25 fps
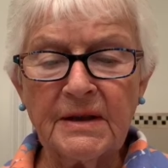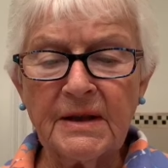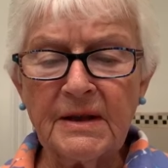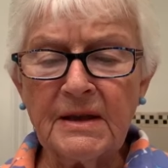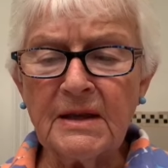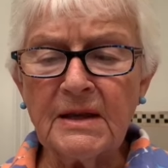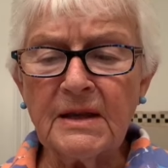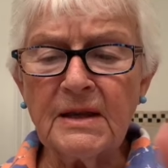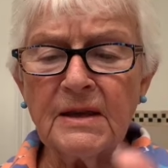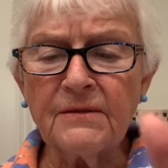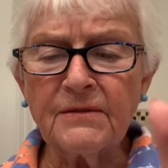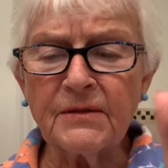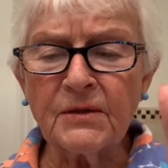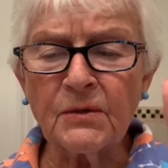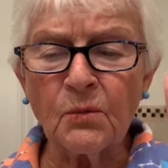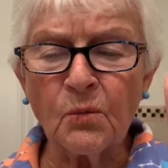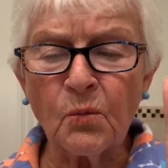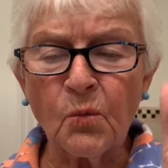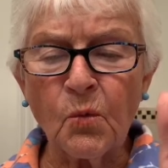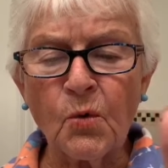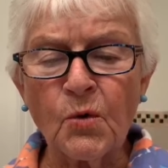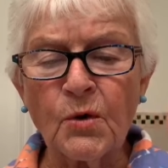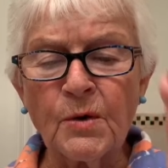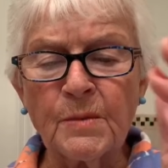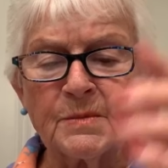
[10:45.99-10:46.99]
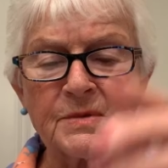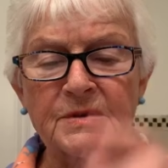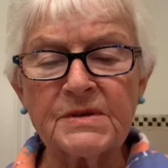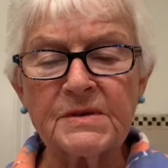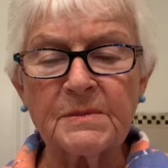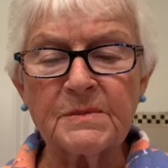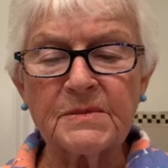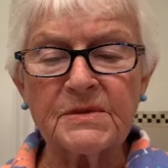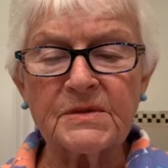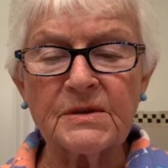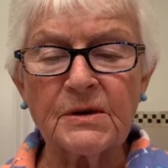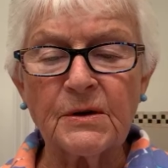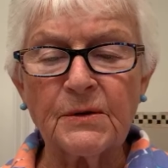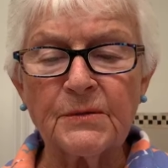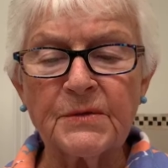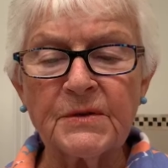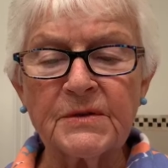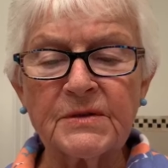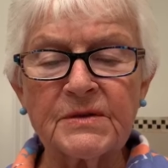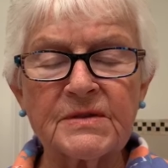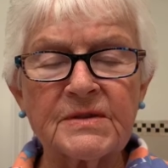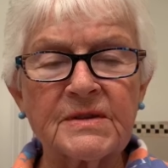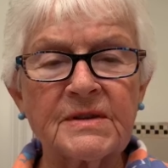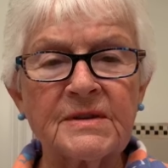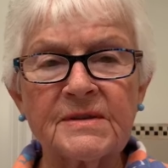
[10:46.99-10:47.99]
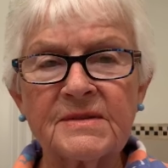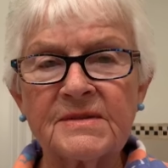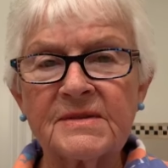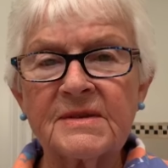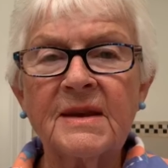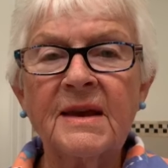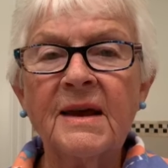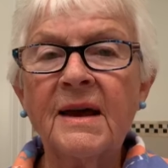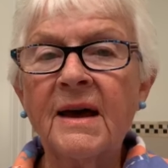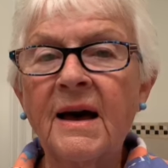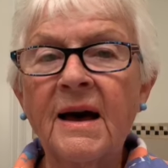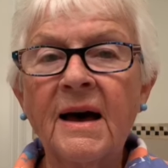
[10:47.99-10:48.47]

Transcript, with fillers: He even warms himself and says,